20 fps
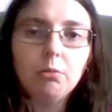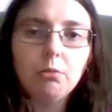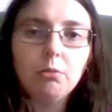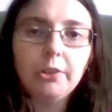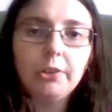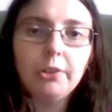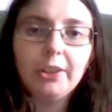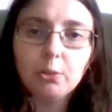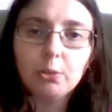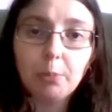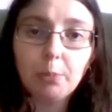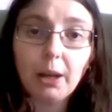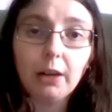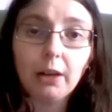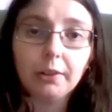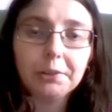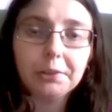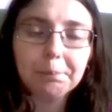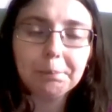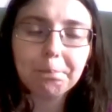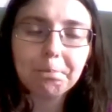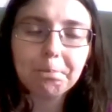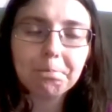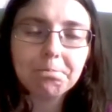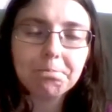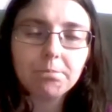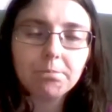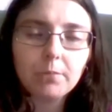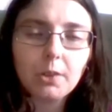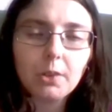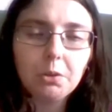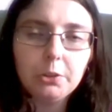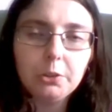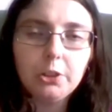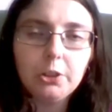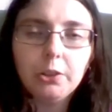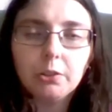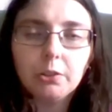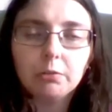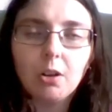single parents,
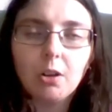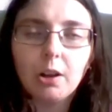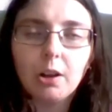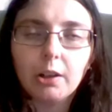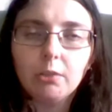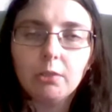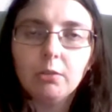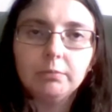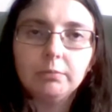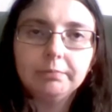which isn't right at all.